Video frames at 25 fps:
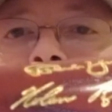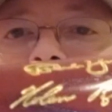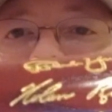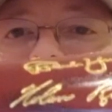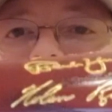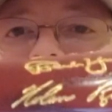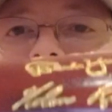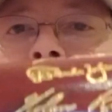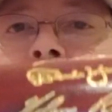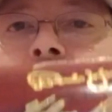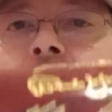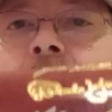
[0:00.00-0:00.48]

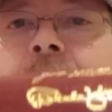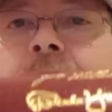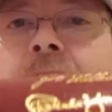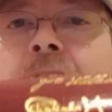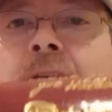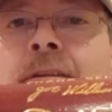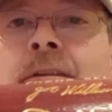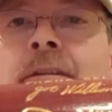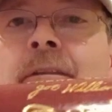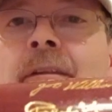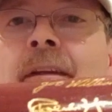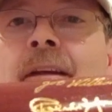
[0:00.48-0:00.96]
cool. It's got
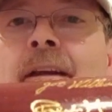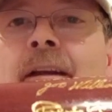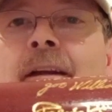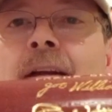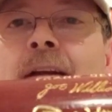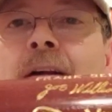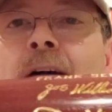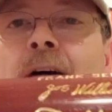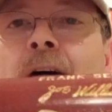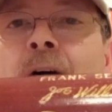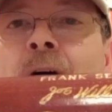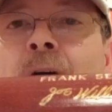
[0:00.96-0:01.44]

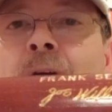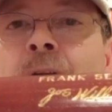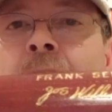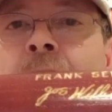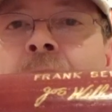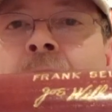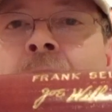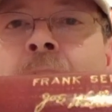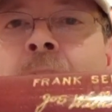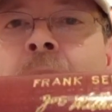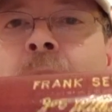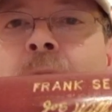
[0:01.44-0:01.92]
all the
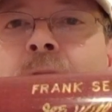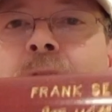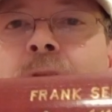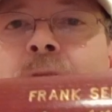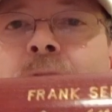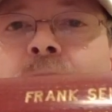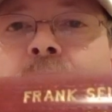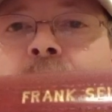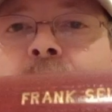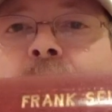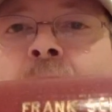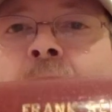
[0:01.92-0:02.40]
names
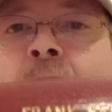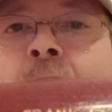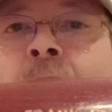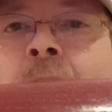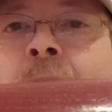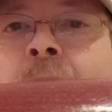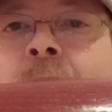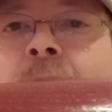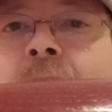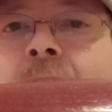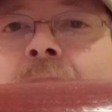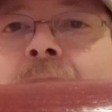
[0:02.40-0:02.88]

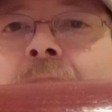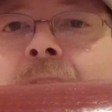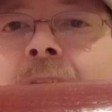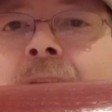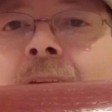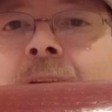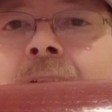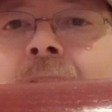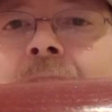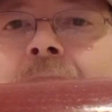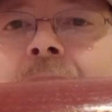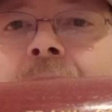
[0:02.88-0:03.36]
inscribed
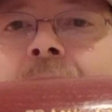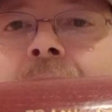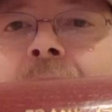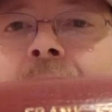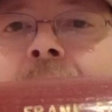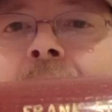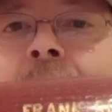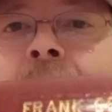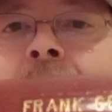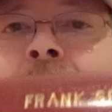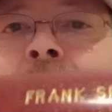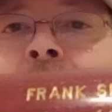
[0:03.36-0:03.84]

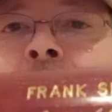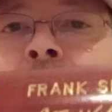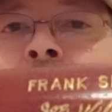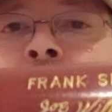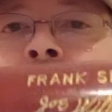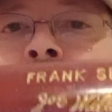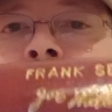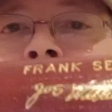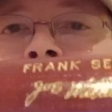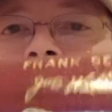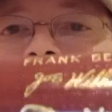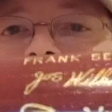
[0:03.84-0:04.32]
and
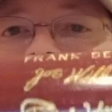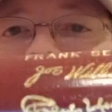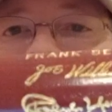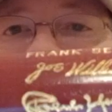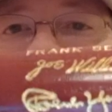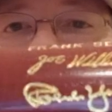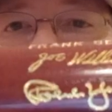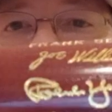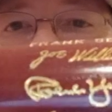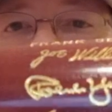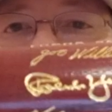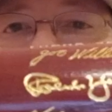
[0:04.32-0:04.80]
all that. So
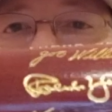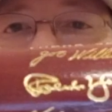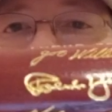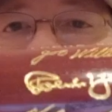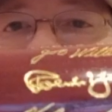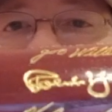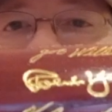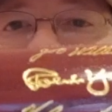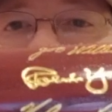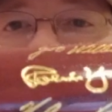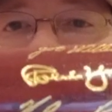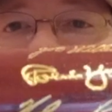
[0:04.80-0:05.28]
that is
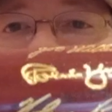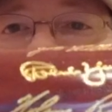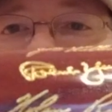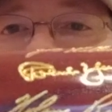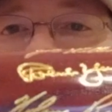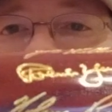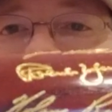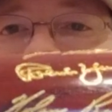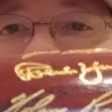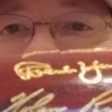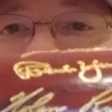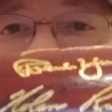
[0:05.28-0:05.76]
really,
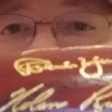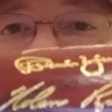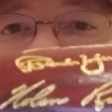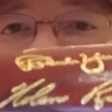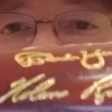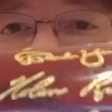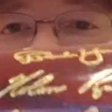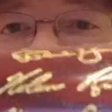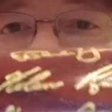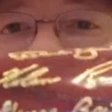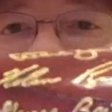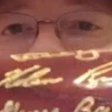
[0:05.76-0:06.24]

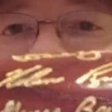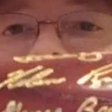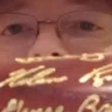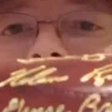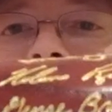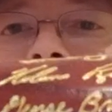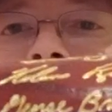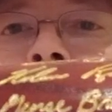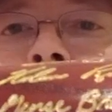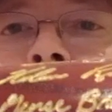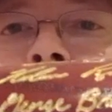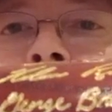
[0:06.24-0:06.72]
really
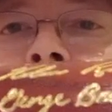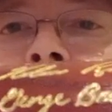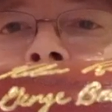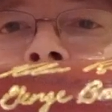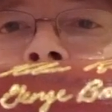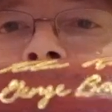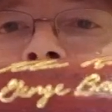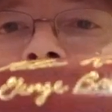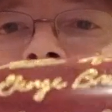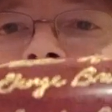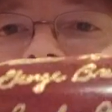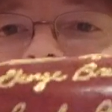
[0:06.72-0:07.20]

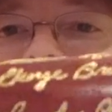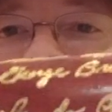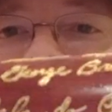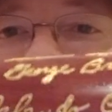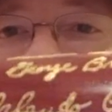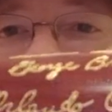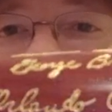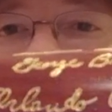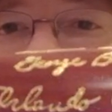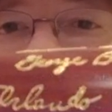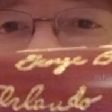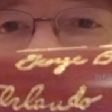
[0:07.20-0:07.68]
awesome.
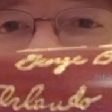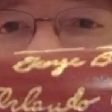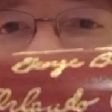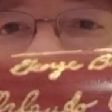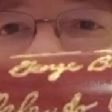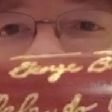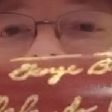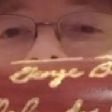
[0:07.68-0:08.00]
And